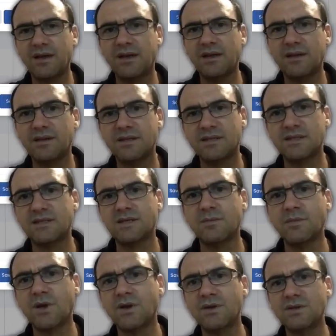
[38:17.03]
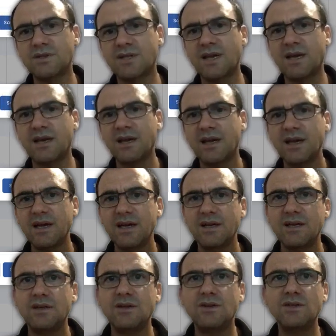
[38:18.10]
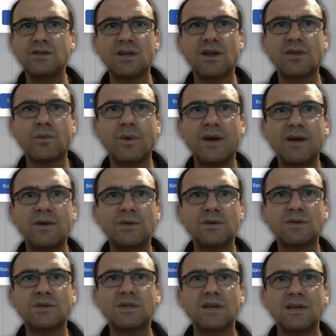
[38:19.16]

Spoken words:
The system knows that New South Wales,